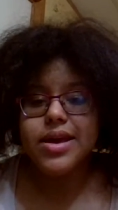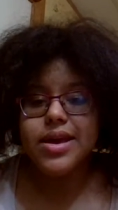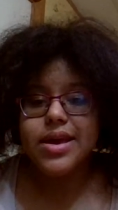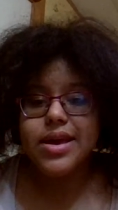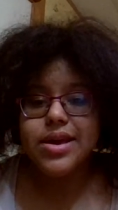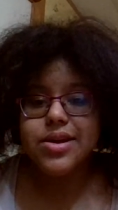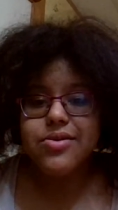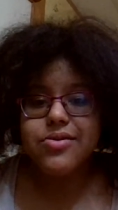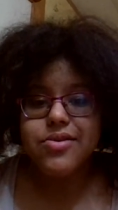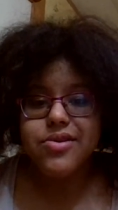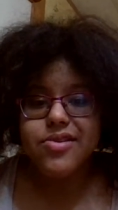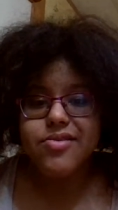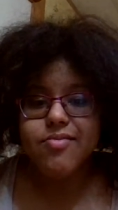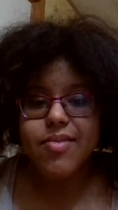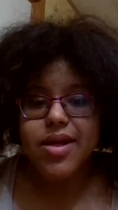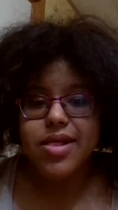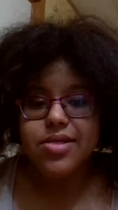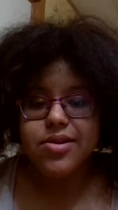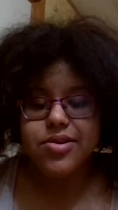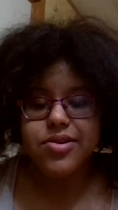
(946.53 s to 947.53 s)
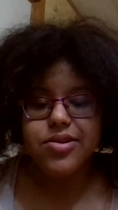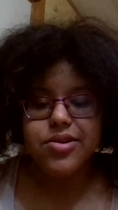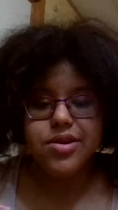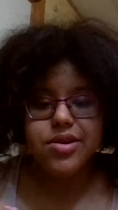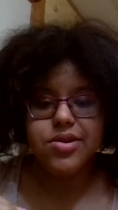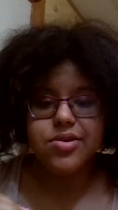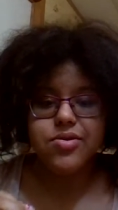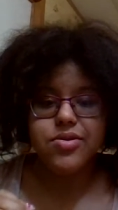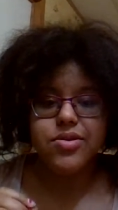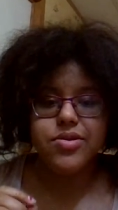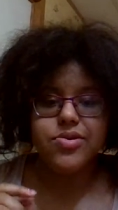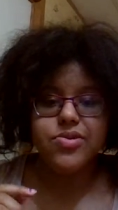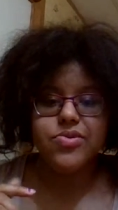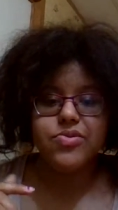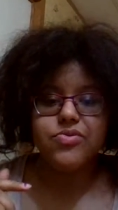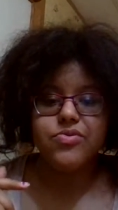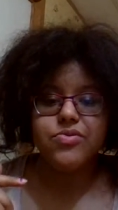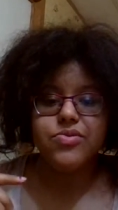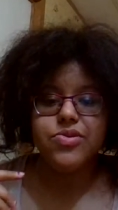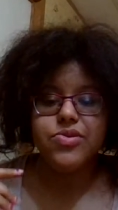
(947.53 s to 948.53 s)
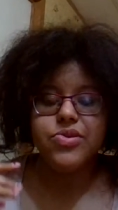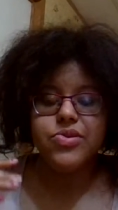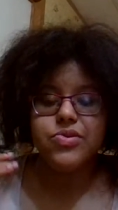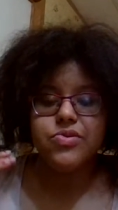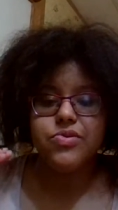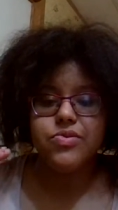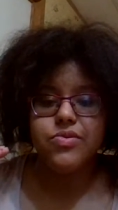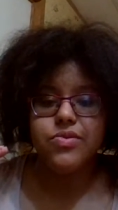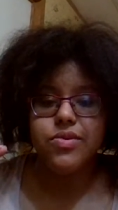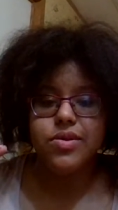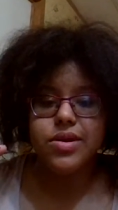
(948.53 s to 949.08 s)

increase my learning or to to